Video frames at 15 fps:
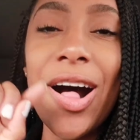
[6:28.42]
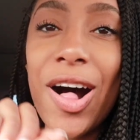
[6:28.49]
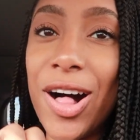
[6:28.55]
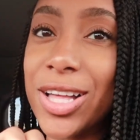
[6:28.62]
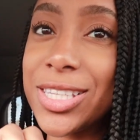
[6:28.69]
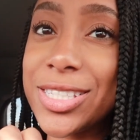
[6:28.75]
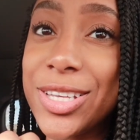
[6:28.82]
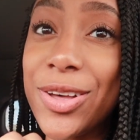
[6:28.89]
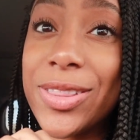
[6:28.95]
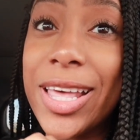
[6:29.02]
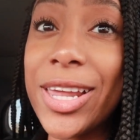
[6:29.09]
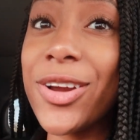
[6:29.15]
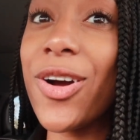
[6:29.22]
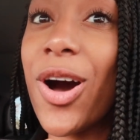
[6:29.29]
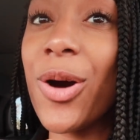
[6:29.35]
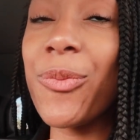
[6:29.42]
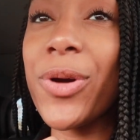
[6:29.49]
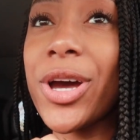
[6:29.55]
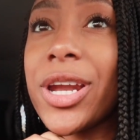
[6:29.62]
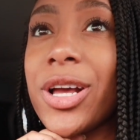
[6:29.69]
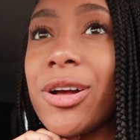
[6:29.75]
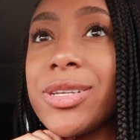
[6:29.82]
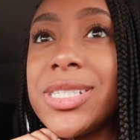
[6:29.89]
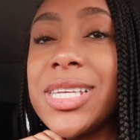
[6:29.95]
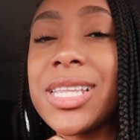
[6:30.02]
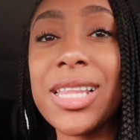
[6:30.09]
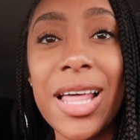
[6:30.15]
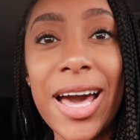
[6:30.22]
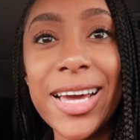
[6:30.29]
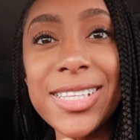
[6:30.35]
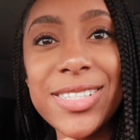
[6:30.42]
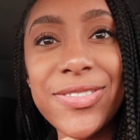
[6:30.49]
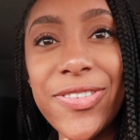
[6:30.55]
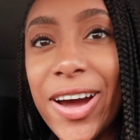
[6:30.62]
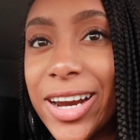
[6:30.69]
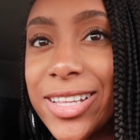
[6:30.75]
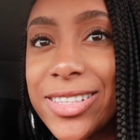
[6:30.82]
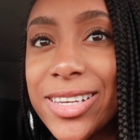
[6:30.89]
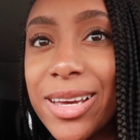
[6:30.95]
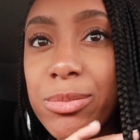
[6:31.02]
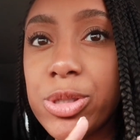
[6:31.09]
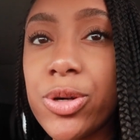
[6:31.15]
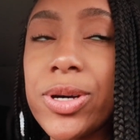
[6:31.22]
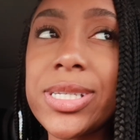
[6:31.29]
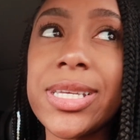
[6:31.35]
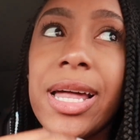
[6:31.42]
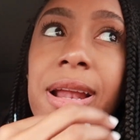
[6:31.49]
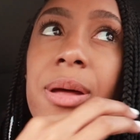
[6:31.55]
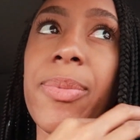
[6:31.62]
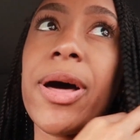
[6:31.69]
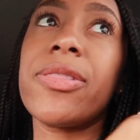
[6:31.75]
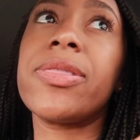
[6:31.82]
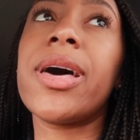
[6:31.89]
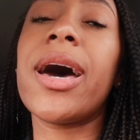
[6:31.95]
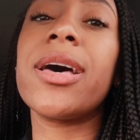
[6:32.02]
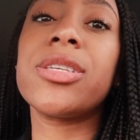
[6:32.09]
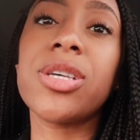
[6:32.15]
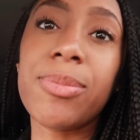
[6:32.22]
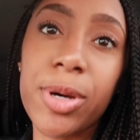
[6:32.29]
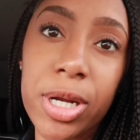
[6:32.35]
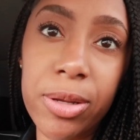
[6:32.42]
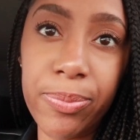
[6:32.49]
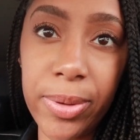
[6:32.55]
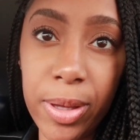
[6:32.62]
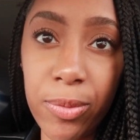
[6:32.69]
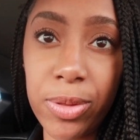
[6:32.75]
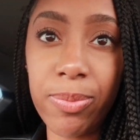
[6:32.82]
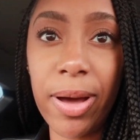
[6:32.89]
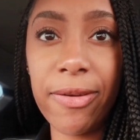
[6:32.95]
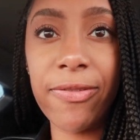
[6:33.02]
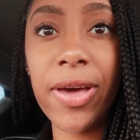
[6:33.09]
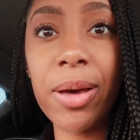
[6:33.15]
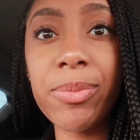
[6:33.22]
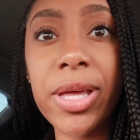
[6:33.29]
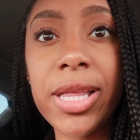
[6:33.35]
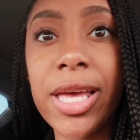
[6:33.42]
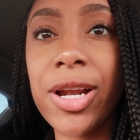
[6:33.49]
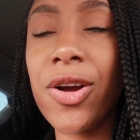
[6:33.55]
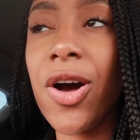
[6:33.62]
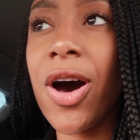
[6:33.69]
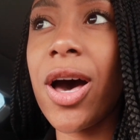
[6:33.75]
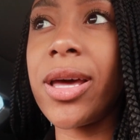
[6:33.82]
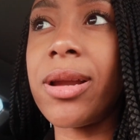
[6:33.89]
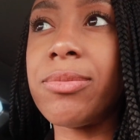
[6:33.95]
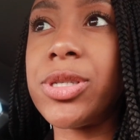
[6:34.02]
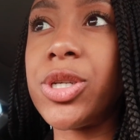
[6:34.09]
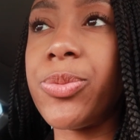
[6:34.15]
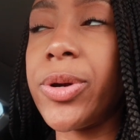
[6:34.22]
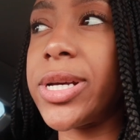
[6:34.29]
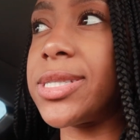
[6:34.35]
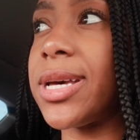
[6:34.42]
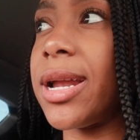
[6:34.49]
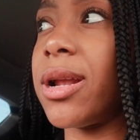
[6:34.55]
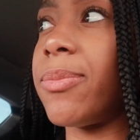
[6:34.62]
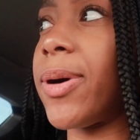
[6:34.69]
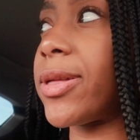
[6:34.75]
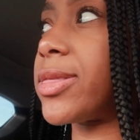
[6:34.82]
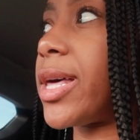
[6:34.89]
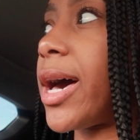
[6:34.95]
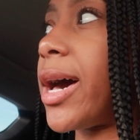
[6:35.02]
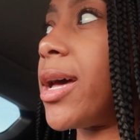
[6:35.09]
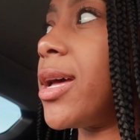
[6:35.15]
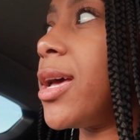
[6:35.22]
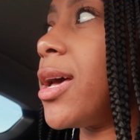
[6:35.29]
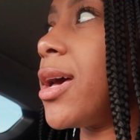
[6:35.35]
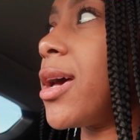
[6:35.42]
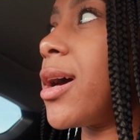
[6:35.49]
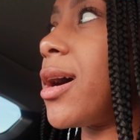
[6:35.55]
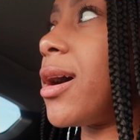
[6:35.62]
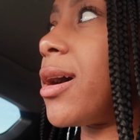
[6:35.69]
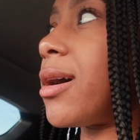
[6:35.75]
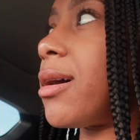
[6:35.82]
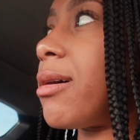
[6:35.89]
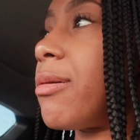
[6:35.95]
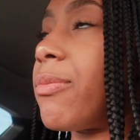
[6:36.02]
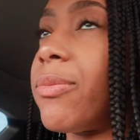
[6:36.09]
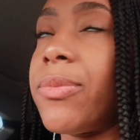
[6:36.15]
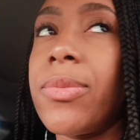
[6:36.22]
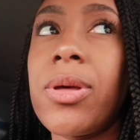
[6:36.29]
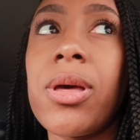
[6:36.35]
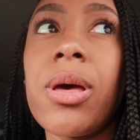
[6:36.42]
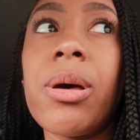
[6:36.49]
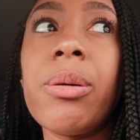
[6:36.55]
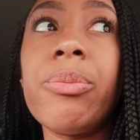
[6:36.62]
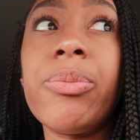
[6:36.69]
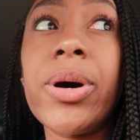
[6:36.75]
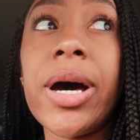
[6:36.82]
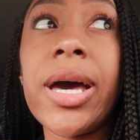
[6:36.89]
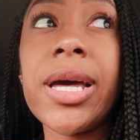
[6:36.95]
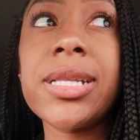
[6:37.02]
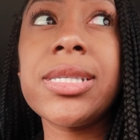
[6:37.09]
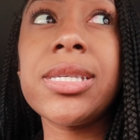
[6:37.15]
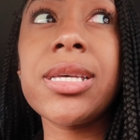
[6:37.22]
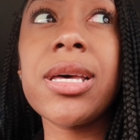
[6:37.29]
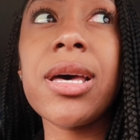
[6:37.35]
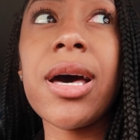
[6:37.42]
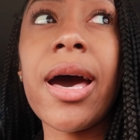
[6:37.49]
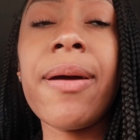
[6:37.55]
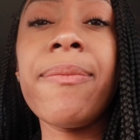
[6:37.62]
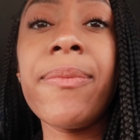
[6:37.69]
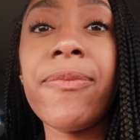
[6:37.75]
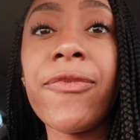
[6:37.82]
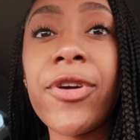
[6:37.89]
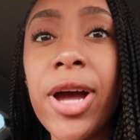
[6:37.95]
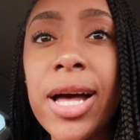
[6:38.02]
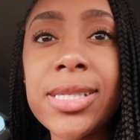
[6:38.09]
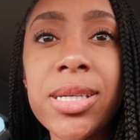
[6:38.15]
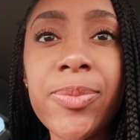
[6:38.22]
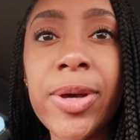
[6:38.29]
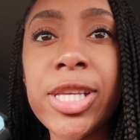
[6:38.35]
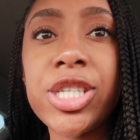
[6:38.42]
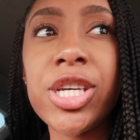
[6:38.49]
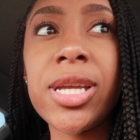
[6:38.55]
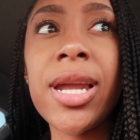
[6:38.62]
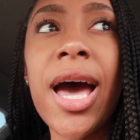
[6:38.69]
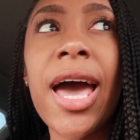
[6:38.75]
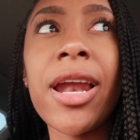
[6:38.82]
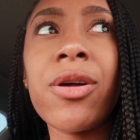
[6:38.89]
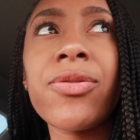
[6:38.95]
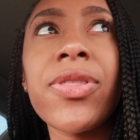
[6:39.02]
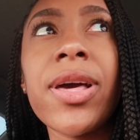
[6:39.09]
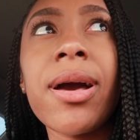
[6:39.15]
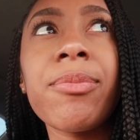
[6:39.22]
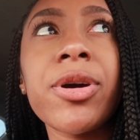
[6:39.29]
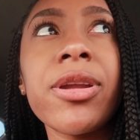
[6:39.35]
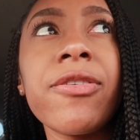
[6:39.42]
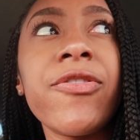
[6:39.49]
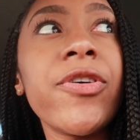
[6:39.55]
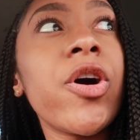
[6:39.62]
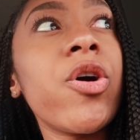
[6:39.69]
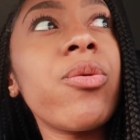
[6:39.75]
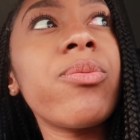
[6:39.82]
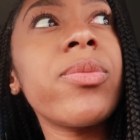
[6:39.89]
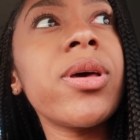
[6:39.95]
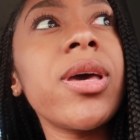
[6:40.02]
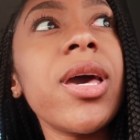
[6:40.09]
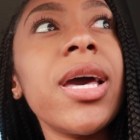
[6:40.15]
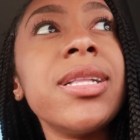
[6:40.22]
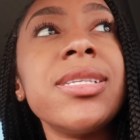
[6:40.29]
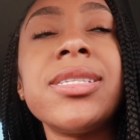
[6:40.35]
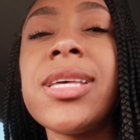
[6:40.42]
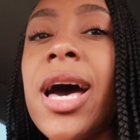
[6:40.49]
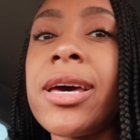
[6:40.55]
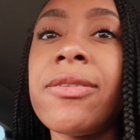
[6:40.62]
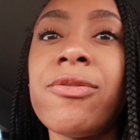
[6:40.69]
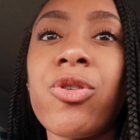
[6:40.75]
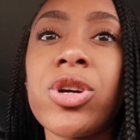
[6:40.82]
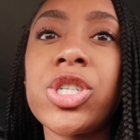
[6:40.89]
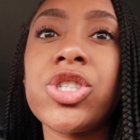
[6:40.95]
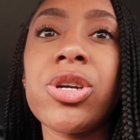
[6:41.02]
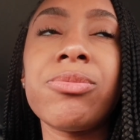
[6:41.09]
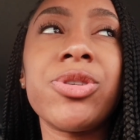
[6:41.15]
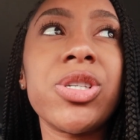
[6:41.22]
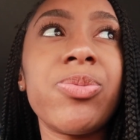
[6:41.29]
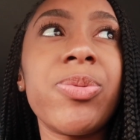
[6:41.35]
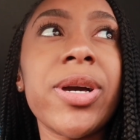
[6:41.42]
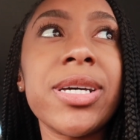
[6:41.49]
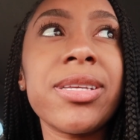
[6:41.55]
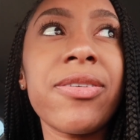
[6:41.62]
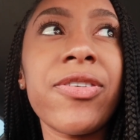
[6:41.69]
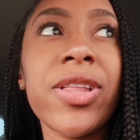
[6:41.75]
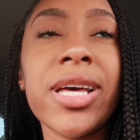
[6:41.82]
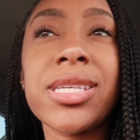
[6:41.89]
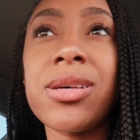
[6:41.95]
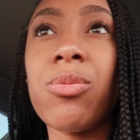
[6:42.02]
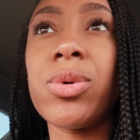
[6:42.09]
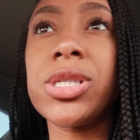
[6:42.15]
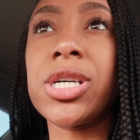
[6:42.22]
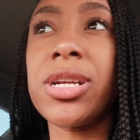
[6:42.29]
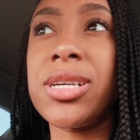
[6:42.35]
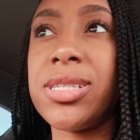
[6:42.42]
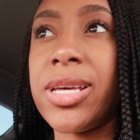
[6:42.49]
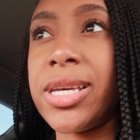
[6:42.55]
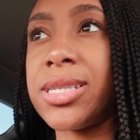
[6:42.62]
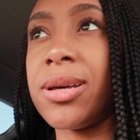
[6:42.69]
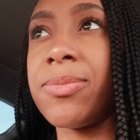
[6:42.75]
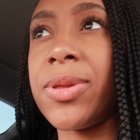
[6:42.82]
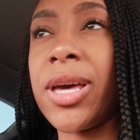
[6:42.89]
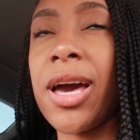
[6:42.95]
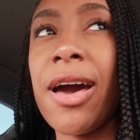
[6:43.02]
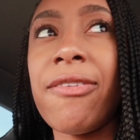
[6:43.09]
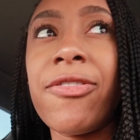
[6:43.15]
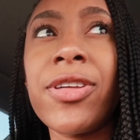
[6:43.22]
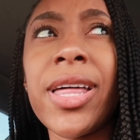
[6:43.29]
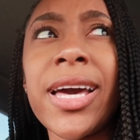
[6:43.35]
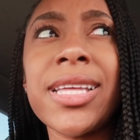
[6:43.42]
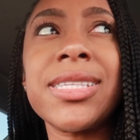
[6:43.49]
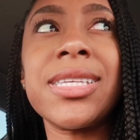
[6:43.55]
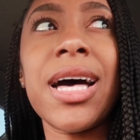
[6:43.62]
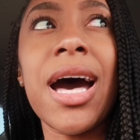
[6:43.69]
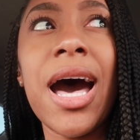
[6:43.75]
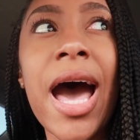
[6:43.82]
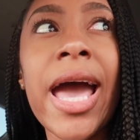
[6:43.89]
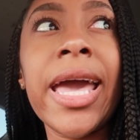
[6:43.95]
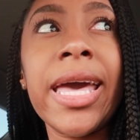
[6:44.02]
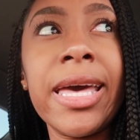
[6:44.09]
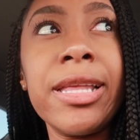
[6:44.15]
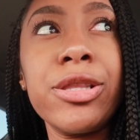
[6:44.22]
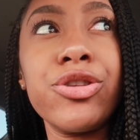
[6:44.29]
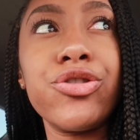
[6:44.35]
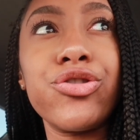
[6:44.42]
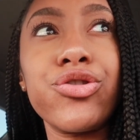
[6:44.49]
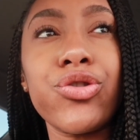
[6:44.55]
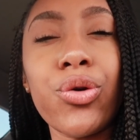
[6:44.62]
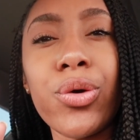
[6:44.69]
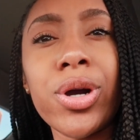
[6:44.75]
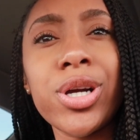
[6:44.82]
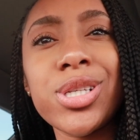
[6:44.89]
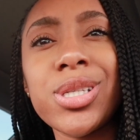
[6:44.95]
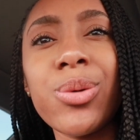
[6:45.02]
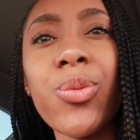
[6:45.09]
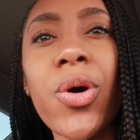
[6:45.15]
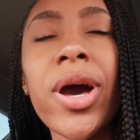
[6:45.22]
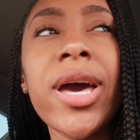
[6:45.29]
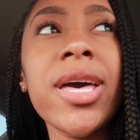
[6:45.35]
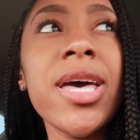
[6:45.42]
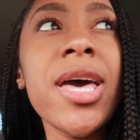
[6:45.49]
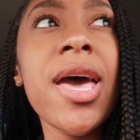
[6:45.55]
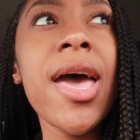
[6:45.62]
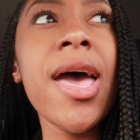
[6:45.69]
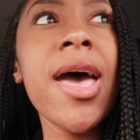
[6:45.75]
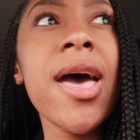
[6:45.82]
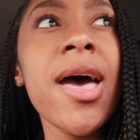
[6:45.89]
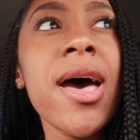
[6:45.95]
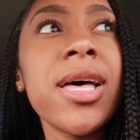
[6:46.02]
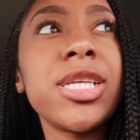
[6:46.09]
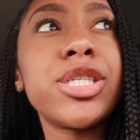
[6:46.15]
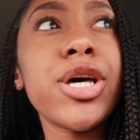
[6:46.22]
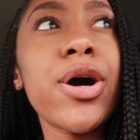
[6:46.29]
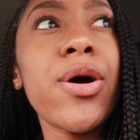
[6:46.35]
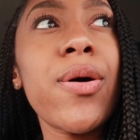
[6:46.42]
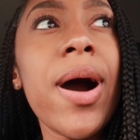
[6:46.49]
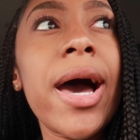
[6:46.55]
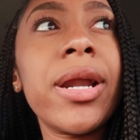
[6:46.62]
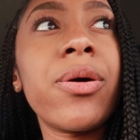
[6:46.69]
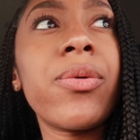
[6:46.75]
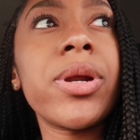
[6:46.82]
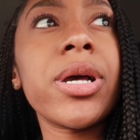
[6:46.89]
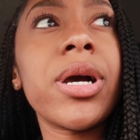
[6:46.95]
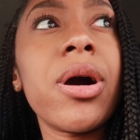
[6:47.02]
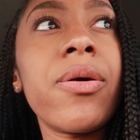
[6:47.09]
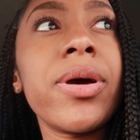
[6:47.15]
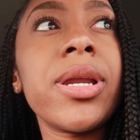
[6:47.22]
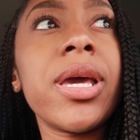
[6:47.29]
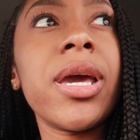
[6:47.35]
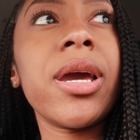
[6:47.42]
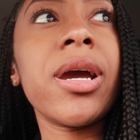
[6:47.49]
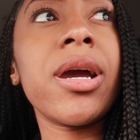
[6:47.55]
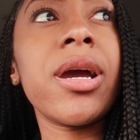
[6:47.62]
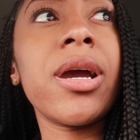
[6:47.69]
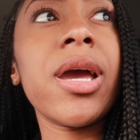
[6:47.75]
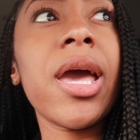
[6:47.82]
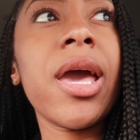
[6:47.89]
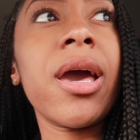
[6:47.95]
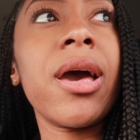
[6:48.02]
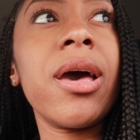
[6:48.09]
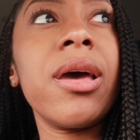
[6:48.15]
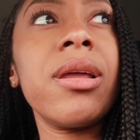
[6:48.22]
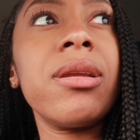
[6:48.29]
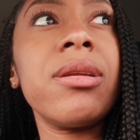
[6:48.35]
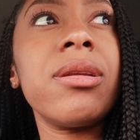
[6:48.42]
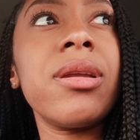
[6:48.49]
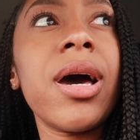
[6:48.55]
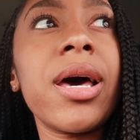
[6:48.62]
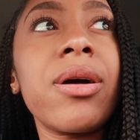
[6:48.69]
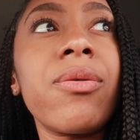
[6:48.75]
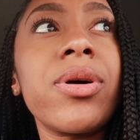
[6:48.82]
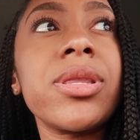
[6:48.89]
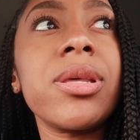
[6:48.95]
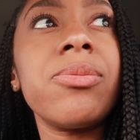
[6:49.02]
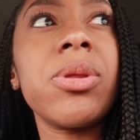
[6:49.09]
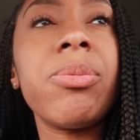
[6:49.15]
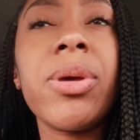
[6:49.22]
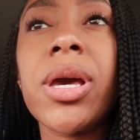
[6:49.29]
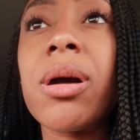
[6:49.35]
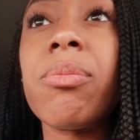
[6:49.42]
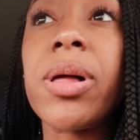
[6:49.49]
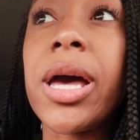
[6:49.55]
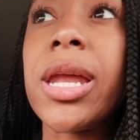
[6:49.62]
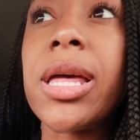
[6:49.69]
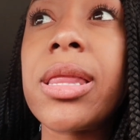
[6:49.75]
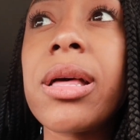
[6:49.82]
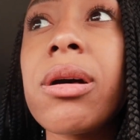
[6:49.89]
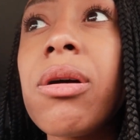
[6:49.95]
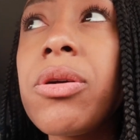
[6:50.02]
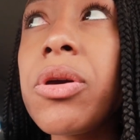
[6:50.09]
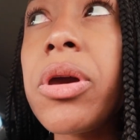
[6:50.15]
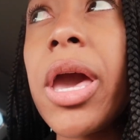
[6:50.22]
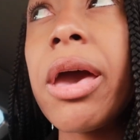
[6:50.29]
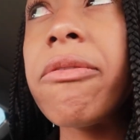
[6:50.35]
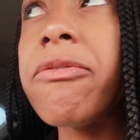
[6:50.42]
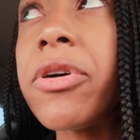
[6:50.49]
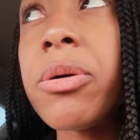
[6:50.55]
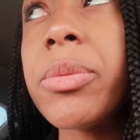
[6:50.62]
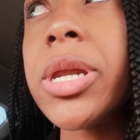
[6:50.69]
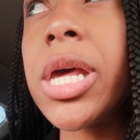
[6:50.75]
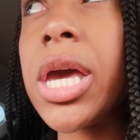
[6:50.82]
Also, later on, we're gonna go see the lights, finally. I'm so excited about that. So I'm gonna be with my family later on. I'm super excited about that. But I forgot to mention, I don't think I'm gonna film inside of Nordstrom just because I feel like someone's gonna say something. I feel like it's a high-end store somewhat. So I don't wanna go in here and I don't want them to be complaining like, oh, you can't film in